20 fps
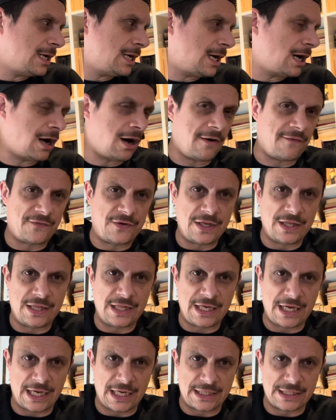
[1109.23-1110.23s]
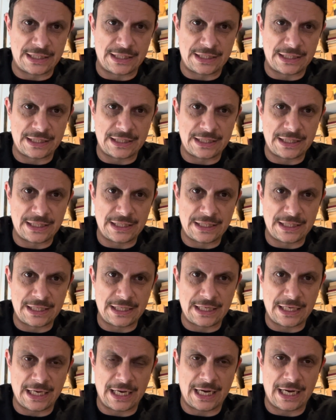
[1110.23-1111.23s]
after this
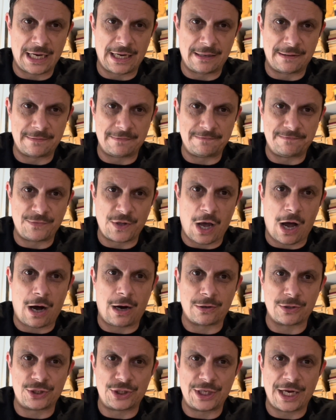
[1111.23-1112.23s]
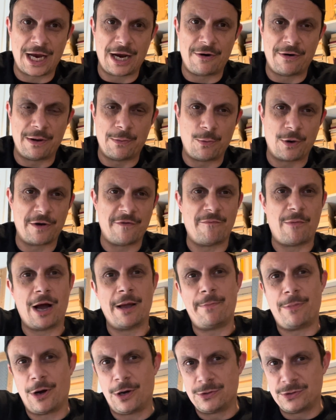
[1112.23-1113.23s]
that I'll share in one of my
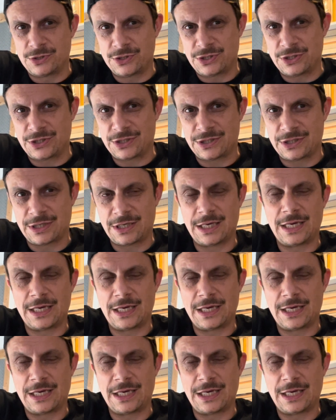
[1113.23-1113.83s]
posts.